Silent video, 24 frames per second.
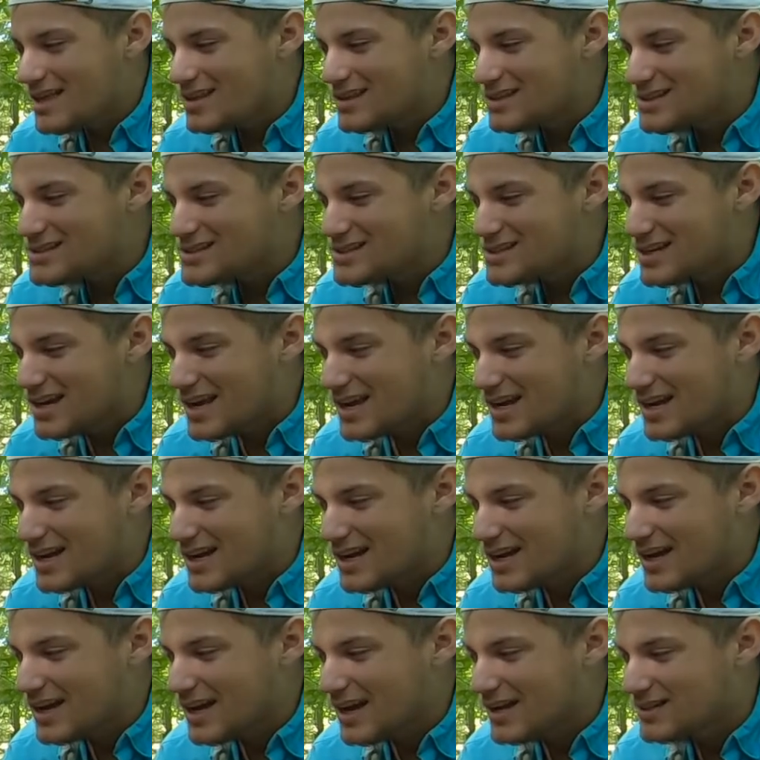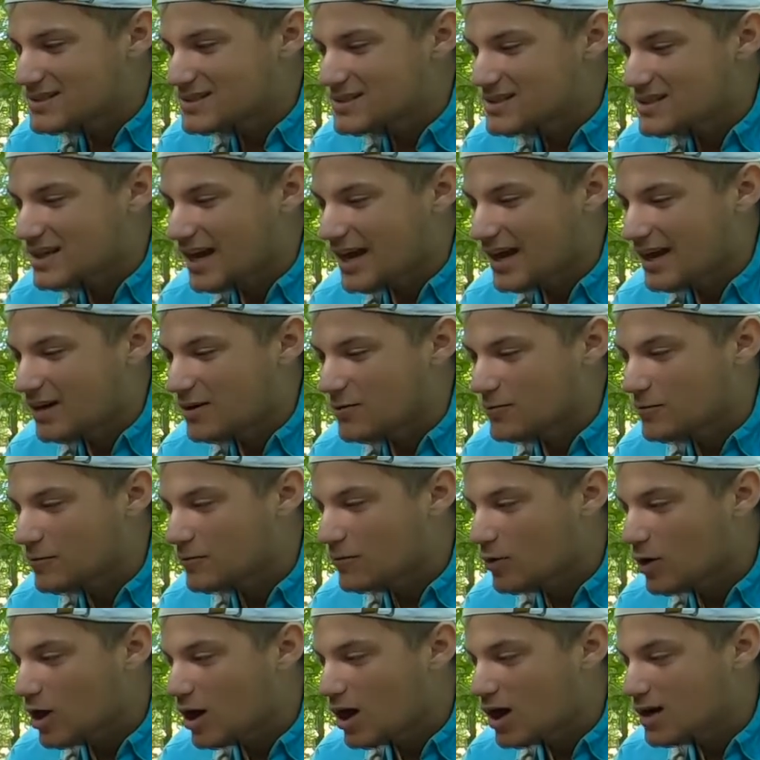This snake has a diet of
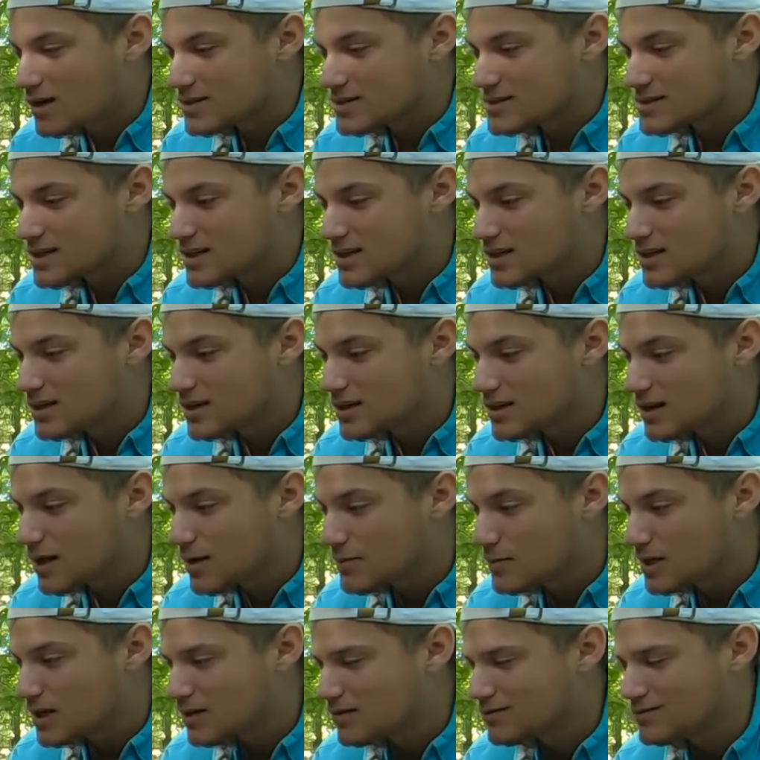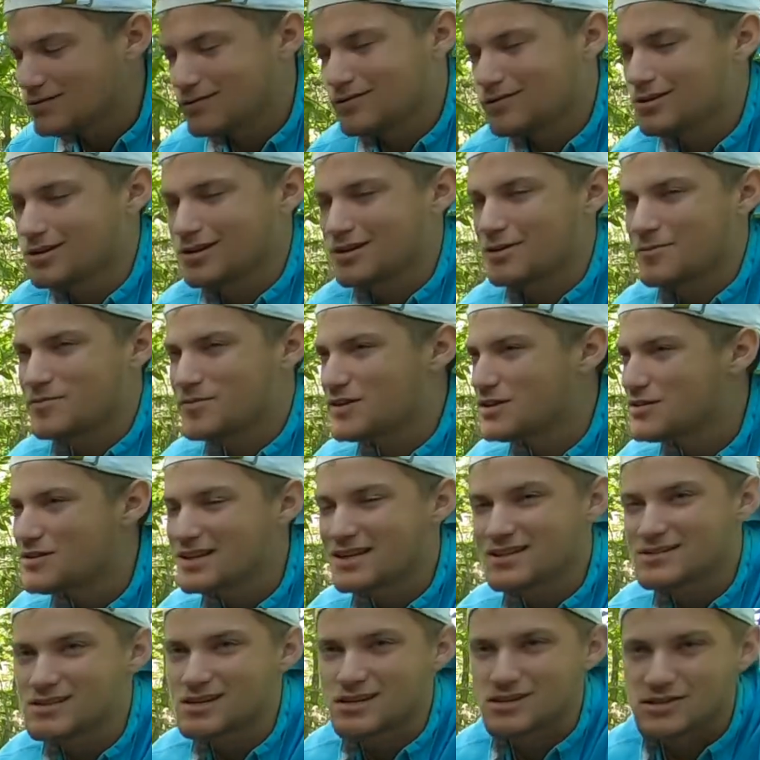frogs. I mean, look at him. You
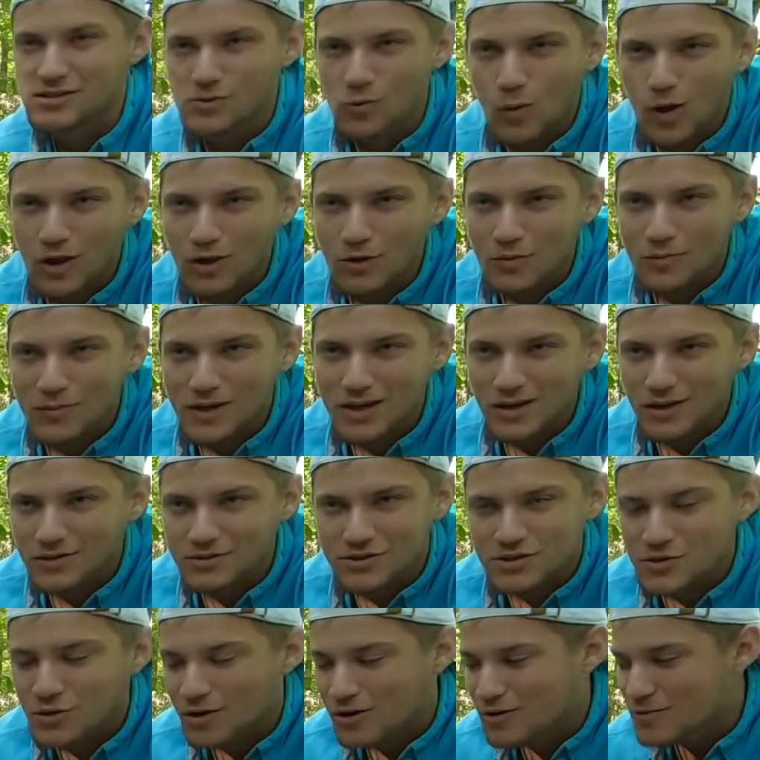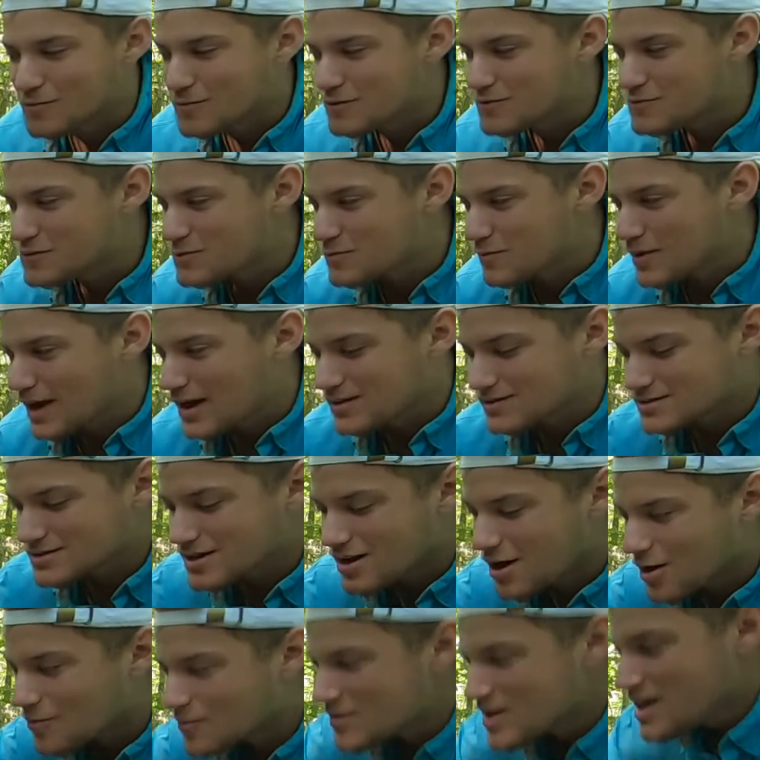think he's going to swallow meal, two hundred fifteen pounds?
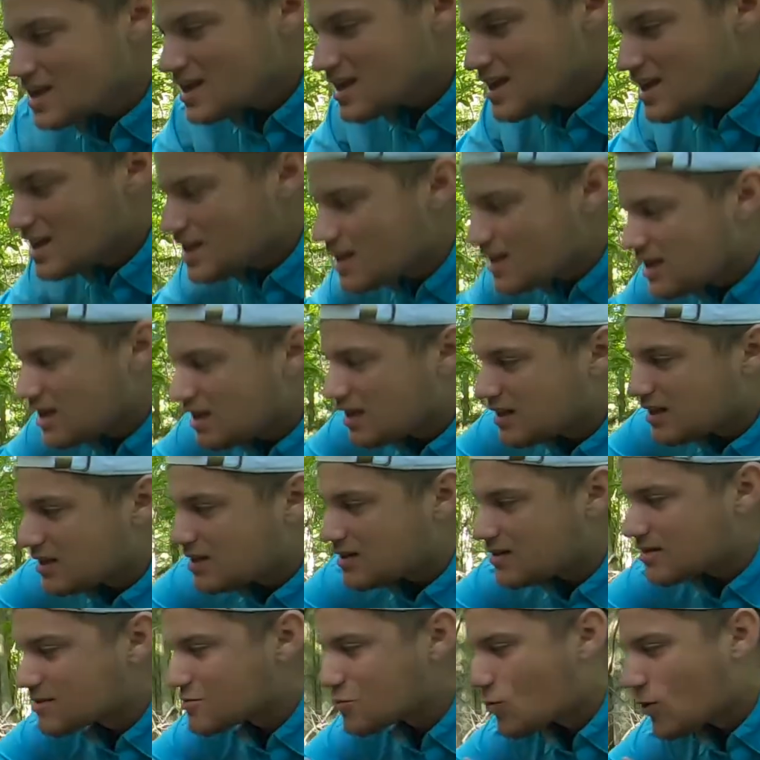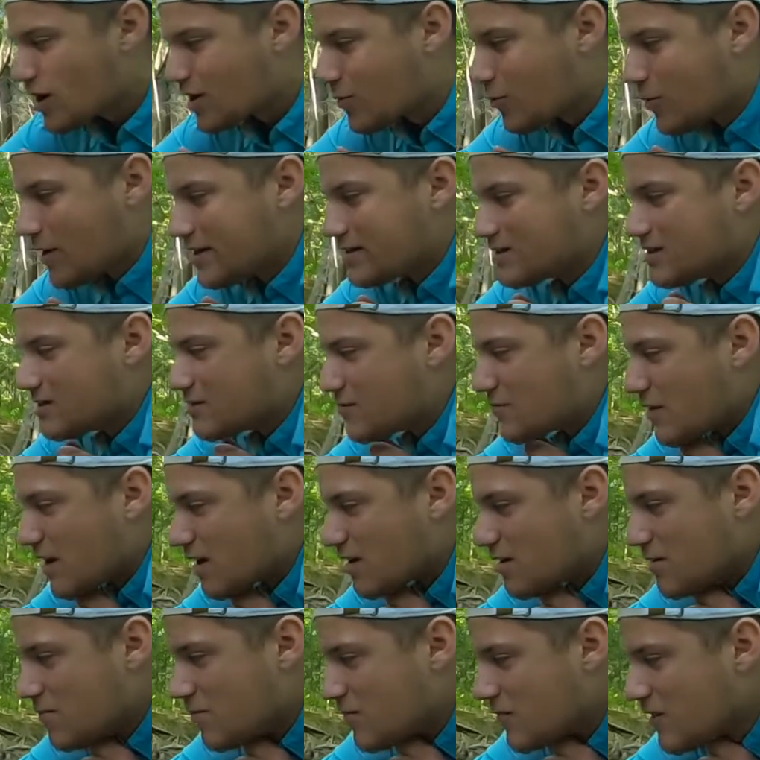No. He doesn't want to waste his
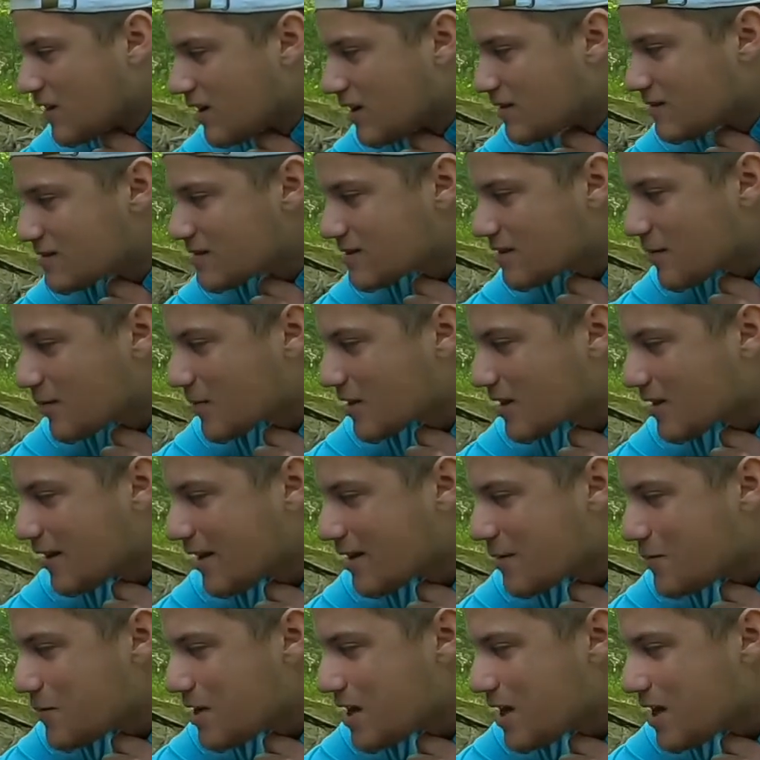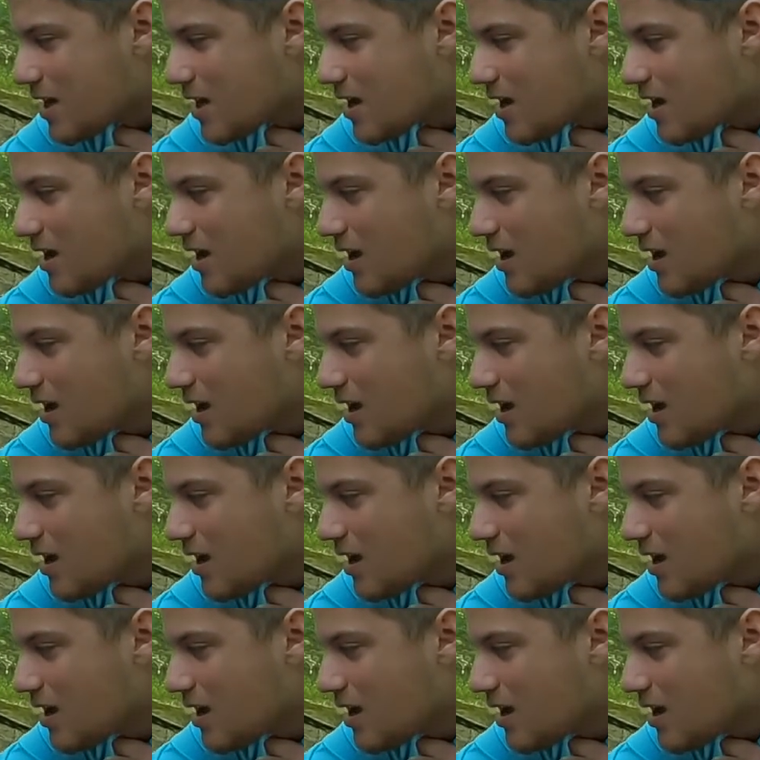venom on something like me.